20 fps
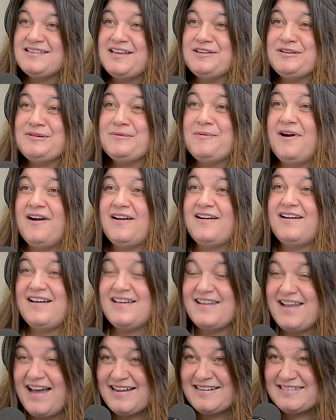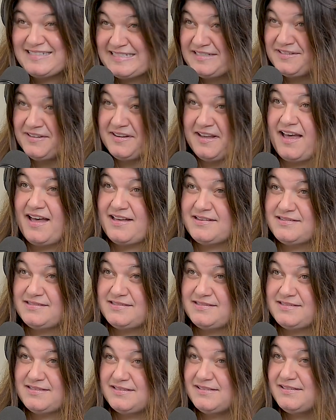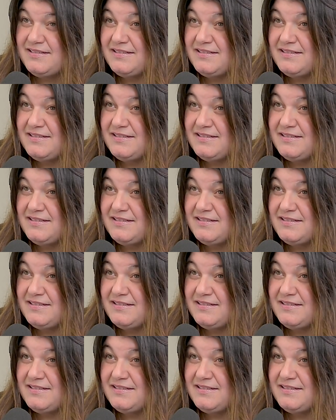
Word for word: And you are an ideal guest.